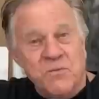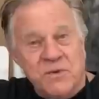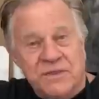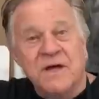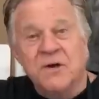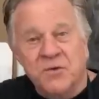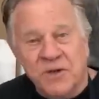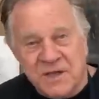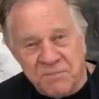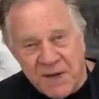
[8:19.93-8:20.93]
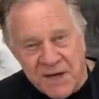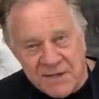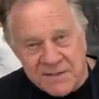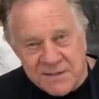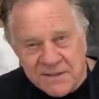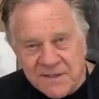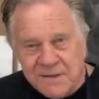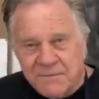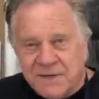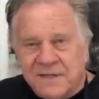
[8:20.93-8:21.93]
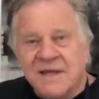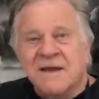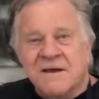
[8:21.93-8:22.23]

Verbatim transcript: with acrylic paint. But